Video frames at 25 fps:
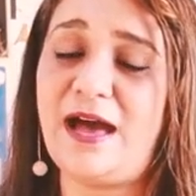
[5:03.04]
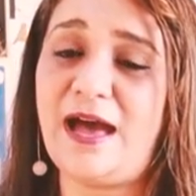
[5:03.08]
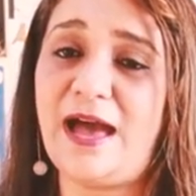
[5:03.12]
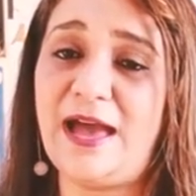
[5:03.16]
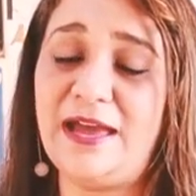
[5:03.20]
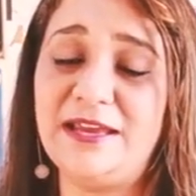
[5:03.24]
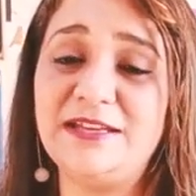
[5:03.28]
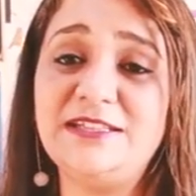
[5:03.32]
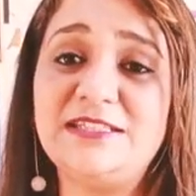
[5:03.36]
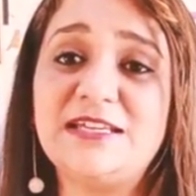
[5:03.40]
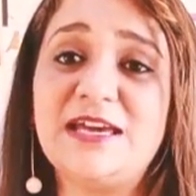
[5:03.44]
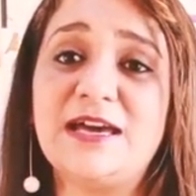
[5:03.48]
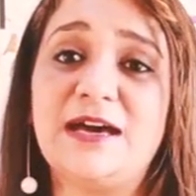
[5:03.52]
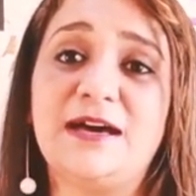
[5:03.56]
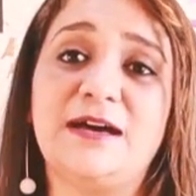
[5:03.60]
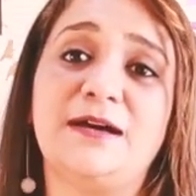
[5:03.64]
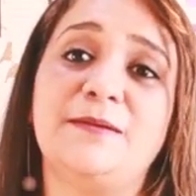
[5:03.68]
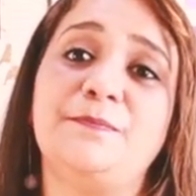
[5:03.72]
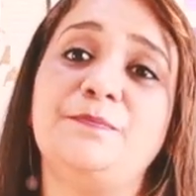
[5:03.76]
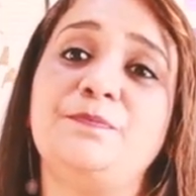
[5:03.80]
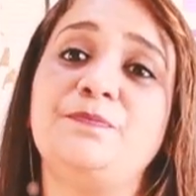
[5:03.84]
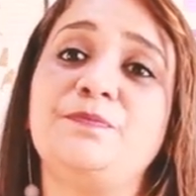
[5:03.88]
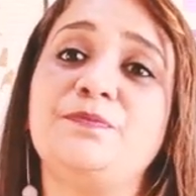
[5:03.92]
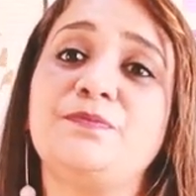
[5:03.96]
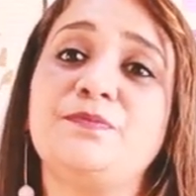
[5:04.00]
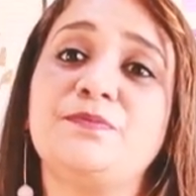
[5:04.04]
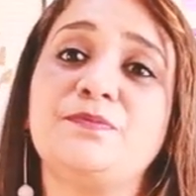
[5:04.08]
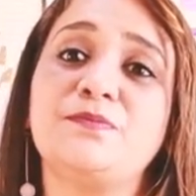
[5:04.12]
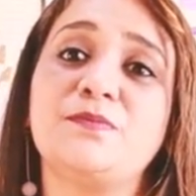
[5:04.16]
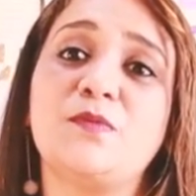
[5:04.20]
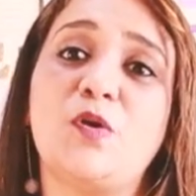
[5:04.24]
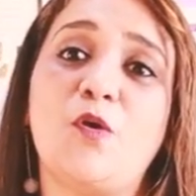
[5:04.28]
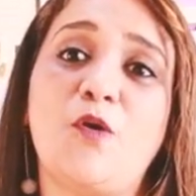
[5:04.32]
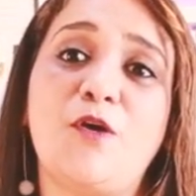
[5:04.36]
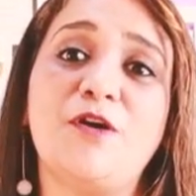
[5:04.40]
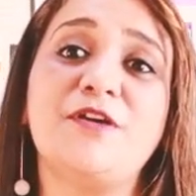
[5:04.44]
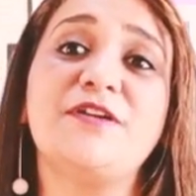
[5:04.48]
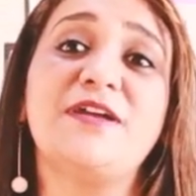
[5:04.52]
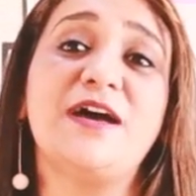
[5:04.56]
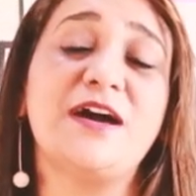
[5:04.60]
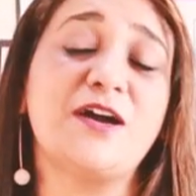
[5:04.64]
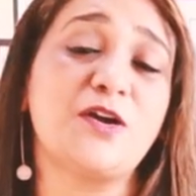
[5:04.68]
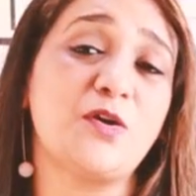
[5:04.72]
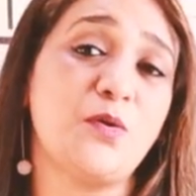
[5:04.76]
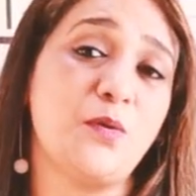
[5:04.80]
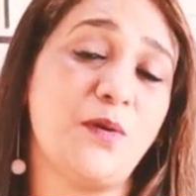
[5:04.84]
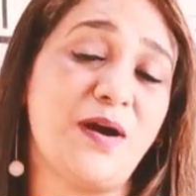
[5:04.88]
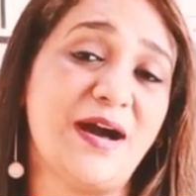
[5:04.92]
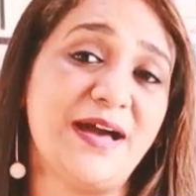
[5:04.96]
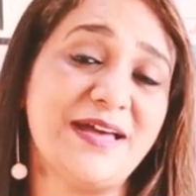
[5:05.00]
idea or
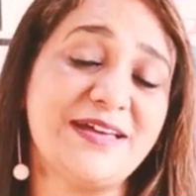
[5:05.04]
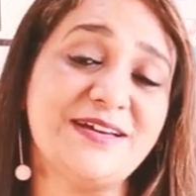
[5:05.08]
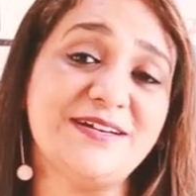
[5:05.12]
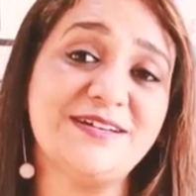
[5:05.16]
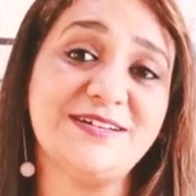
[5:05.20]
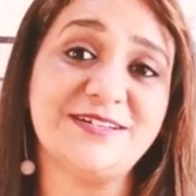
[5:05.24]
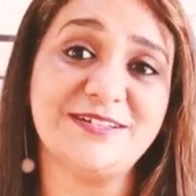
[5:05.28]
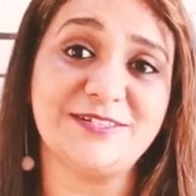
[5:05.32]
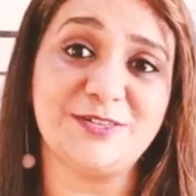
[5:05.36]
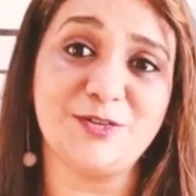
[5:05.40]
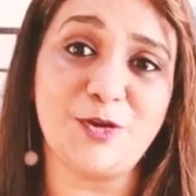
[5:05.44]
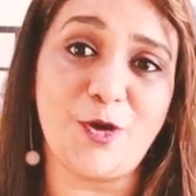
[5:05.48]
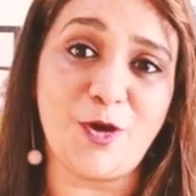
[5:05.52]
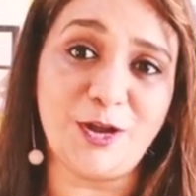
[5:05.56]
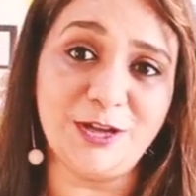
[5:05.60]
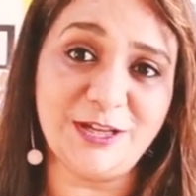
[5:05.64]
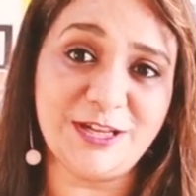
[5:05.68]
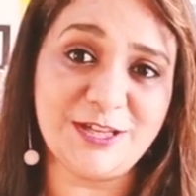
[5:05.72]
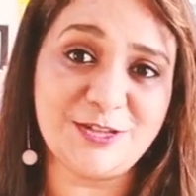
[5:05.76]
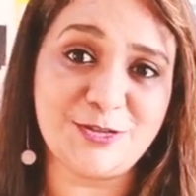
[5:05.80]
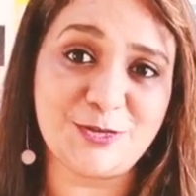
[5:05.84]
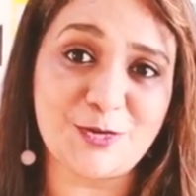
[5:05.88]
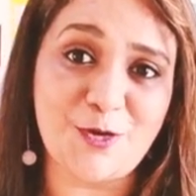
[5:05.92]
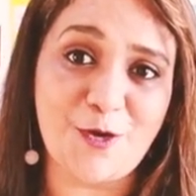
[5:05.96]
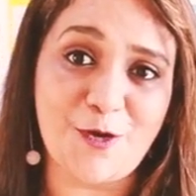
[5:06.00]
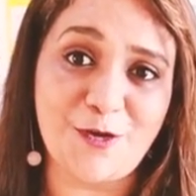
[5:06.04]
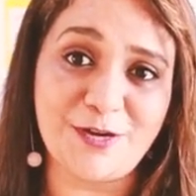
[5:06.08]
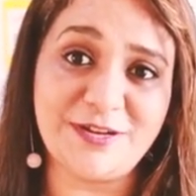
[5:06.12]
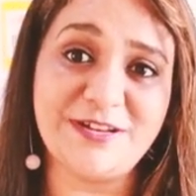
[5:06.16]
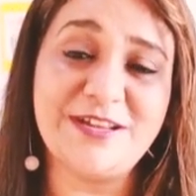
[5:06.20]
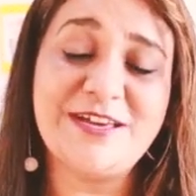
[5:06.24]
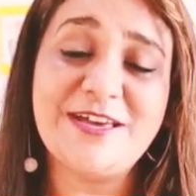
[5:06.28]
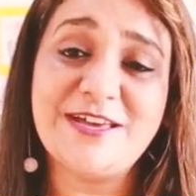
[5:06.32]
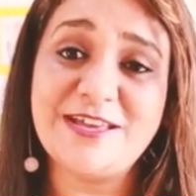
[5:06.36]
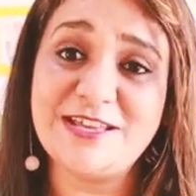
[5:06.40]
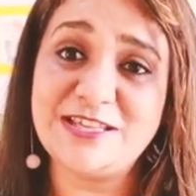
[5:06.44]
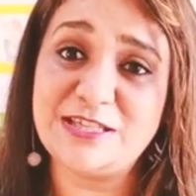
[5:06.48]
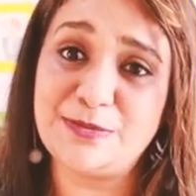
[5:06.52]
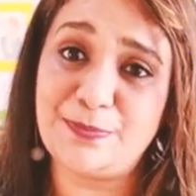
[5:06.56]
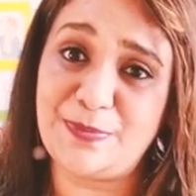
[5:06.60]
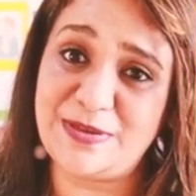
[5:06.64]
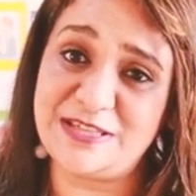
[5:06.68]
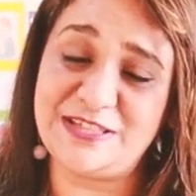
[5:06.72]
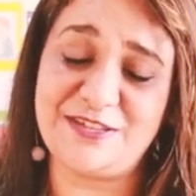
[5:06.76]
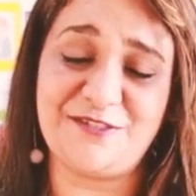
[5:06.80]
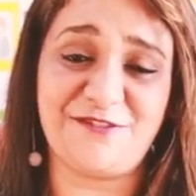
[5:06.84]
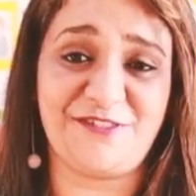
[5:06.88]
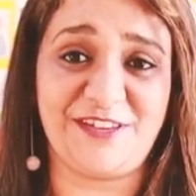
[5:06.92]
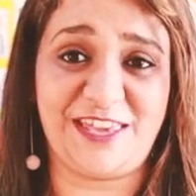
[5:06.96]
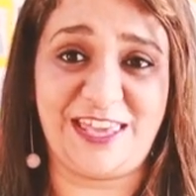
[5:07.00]
acquire knowledge on
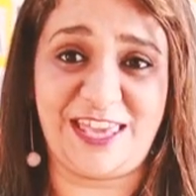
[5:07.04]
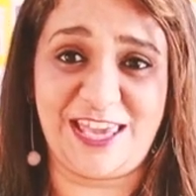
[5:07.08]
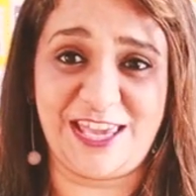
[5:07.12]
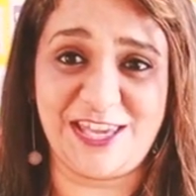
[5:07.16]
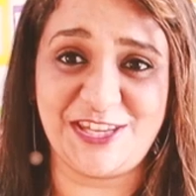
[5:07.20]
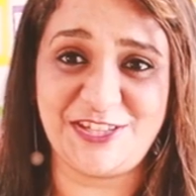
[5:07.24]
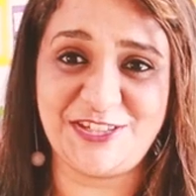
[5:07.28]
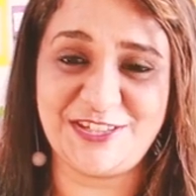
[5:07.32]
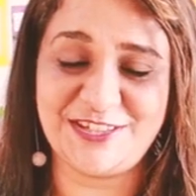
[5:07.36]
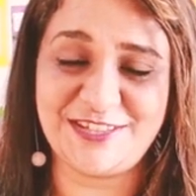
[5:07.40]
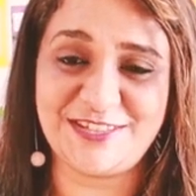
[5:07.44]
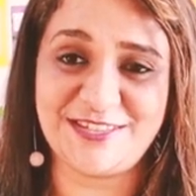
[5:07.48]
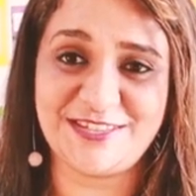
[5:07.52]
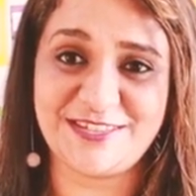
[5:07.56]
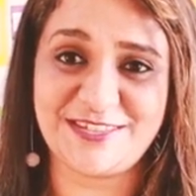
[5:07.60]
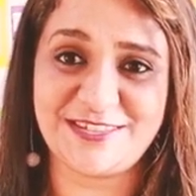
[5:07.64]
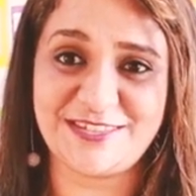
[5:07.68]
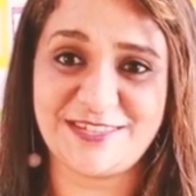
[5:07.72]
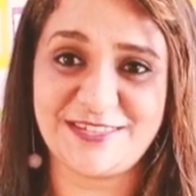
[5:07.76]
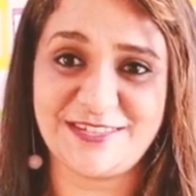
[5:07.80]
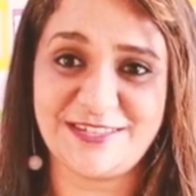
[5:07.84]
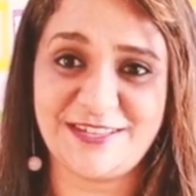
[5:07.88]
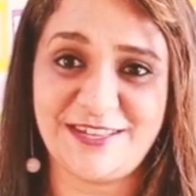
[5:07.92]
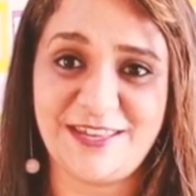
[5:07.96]
specifications.